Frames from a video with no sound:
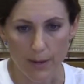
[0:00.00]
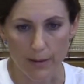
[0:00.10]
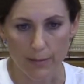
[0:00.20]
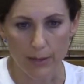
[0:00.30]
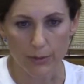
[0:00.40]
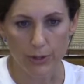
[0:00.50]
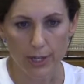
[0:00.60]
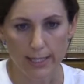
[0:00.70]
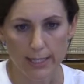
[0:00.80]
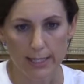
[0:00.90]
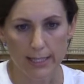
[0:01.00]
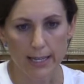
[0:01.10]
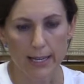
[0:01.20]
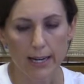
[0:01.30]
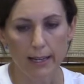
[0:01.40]
Let me illustrate this
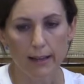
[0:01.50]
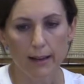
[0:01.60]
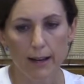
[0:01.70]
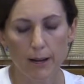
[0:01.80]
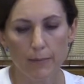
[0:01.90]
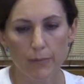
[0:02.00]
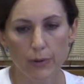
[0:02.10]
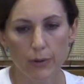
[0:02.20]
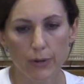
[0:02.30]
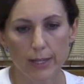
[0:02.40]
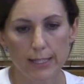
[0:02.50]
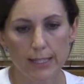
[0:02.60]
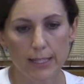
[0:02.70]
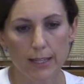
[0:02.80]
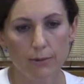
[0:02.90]
here. You can see the